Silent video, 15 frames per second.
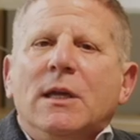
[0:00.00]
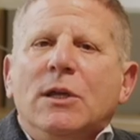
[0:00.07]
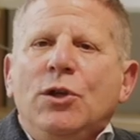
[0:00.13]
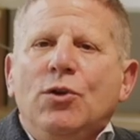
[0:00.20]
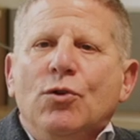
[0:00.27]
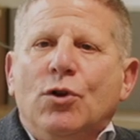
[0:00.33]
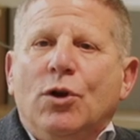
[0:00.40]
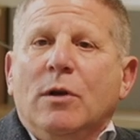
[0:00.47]

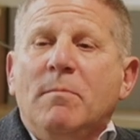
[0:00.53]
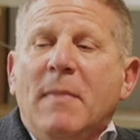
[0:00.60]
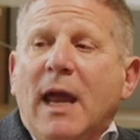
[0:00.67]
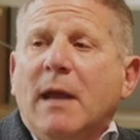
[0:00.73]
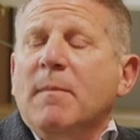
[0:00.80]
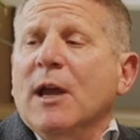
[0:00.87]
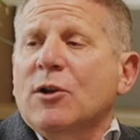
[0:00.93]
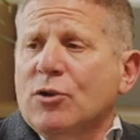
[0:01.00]
you could
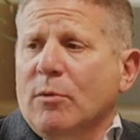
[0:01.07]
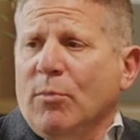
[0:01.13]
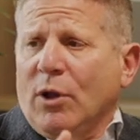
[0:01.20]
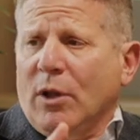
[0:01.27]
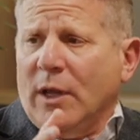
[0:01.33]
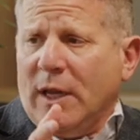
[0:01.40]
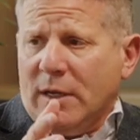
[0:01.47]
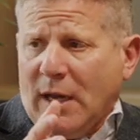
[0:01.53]
make
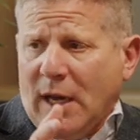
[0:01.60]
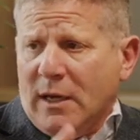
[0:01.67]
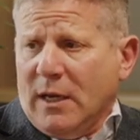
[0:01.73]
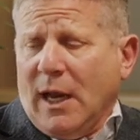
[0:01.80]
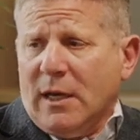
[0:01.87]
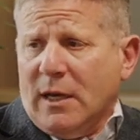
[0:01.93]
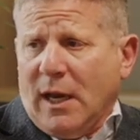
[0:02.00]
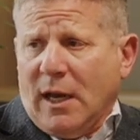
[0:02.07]
measurable and
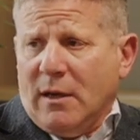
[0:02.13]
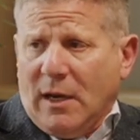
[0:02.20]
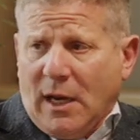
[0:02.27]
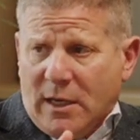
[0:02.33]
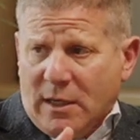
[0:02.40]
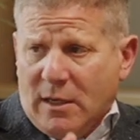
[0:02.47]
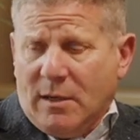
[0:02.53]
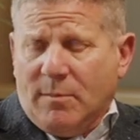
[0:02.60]

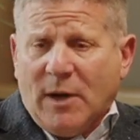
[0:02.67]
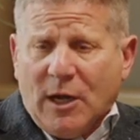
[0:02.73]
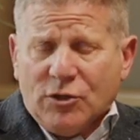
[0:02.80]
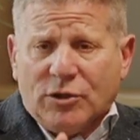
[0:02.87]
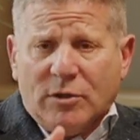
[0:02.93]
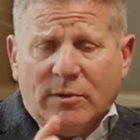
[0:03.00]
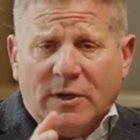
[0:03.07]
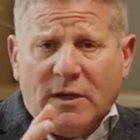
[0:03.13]

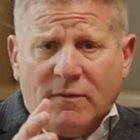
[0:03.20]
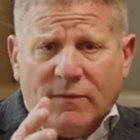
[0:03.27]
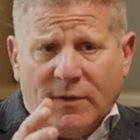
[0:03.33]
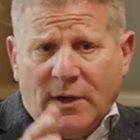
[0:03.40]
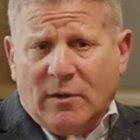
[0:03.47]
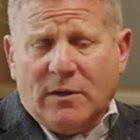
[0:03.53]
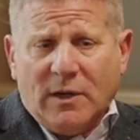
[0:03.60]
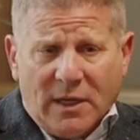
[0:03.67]
demonstrative,
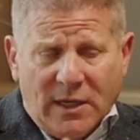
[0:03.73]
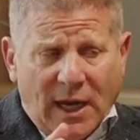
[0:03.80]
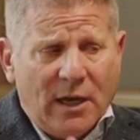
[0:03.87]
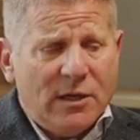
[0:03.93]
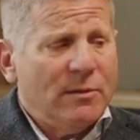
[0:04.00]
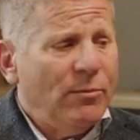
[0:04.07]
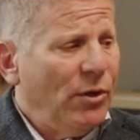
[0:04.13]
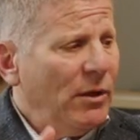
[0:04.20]

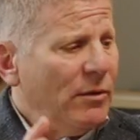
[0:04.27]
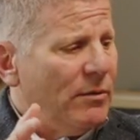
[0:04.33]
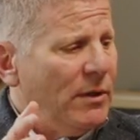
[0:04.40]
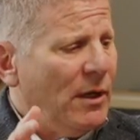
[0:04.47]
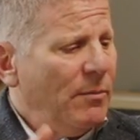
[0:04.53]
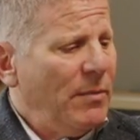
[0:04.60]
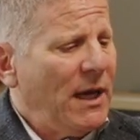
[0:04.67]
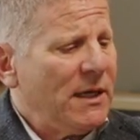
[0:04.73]
tangible,
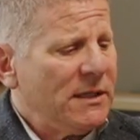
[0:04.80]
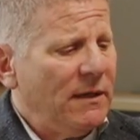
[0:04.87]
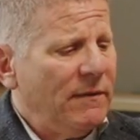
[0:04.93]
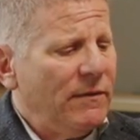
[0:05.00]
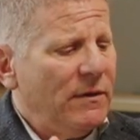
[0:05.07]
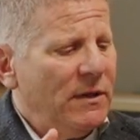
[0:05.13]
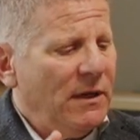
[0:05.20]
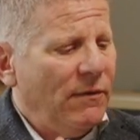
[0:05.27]

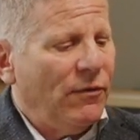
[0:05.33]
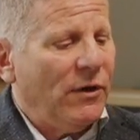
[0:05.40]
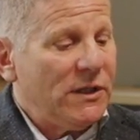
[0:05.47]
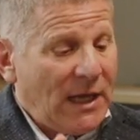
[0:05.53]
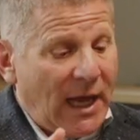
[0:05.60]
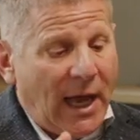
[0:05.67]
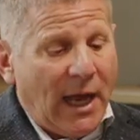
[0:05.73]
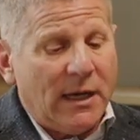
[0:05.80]
positive
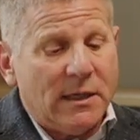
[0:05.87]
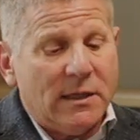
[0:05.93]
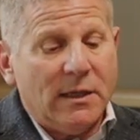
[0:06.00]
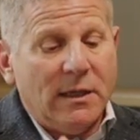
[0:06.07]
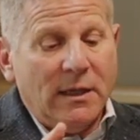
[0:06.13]
difference, and